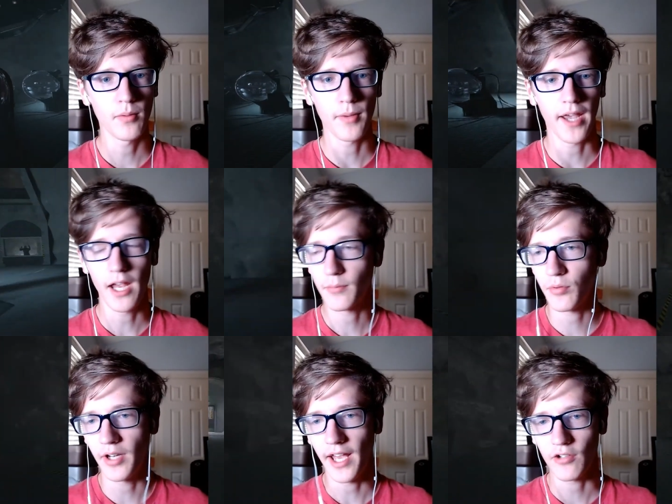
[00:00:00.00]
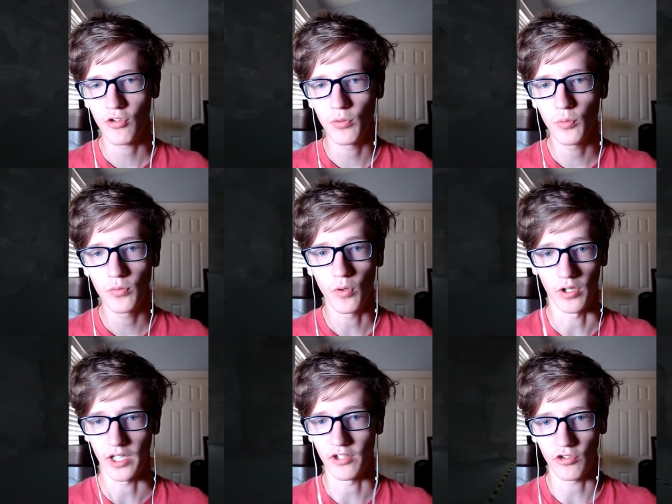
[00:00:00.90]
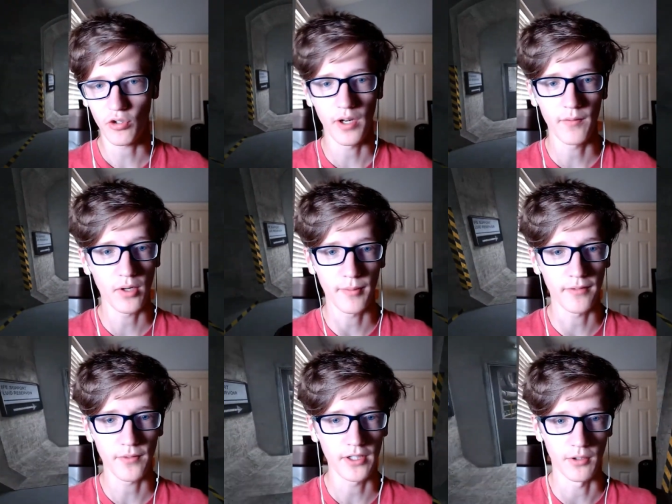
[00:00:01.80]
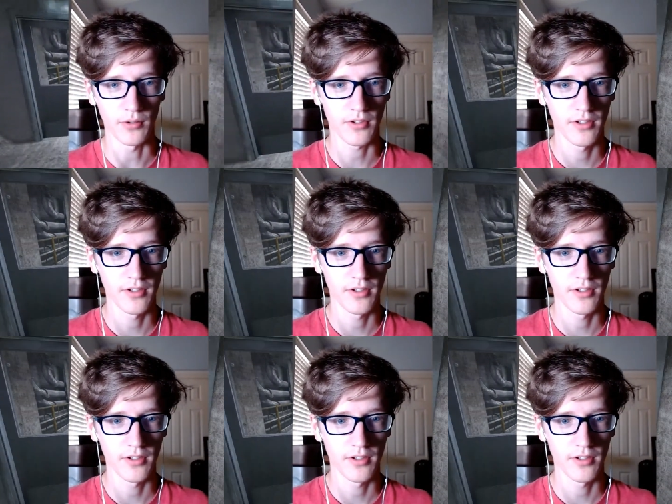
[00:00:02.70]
my handprint actually would work. I just don't have one of my fingers.